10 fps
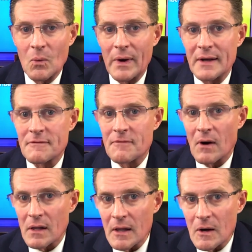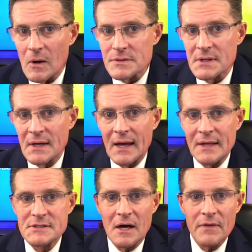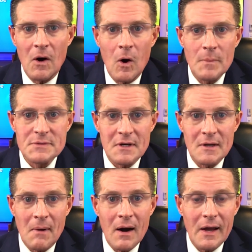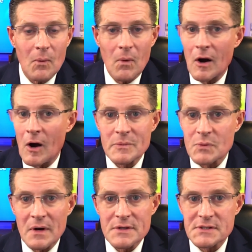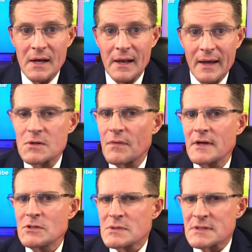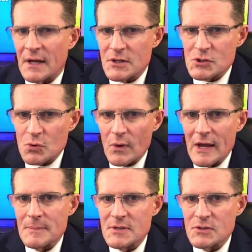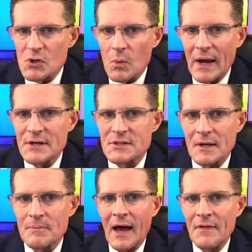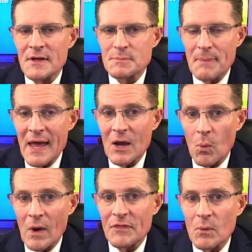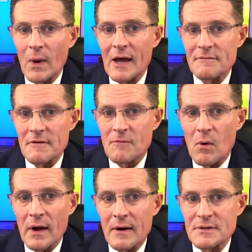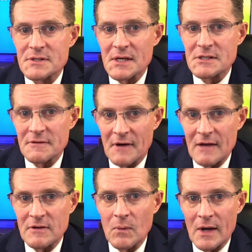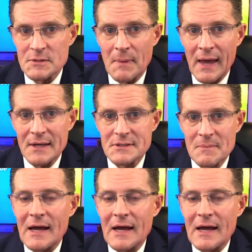We had to foreclose and sell the homes in a market where homes weren't selling. So this was an extreme situation, and this bank went the way of the 465 US banks.